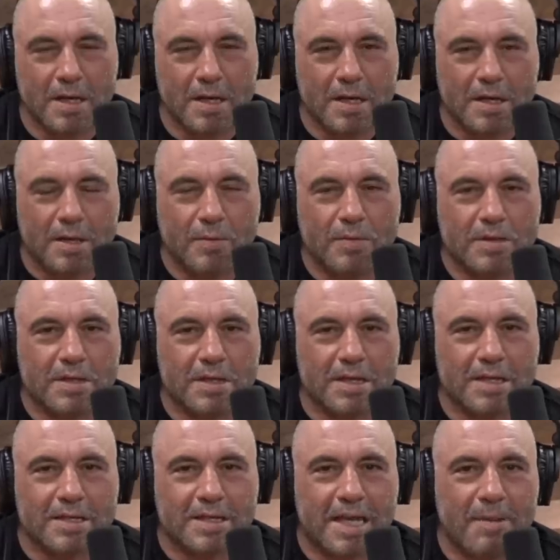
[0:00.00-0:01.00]
There was
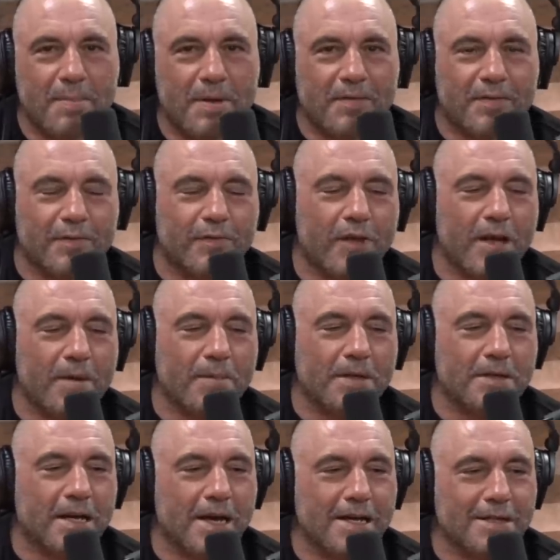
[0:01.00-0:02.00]
uh, Skippy from Family
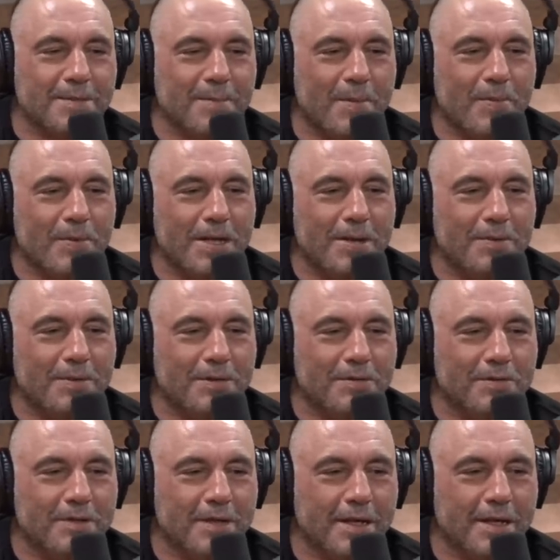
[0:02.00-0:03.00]
Ties. Remember when he was
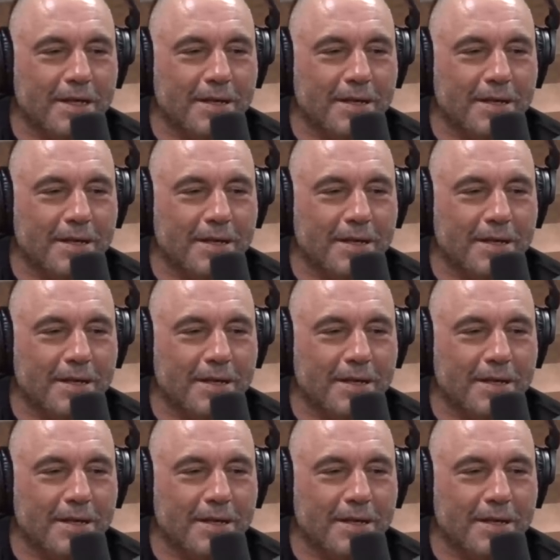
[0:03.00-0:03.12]
doing stand up?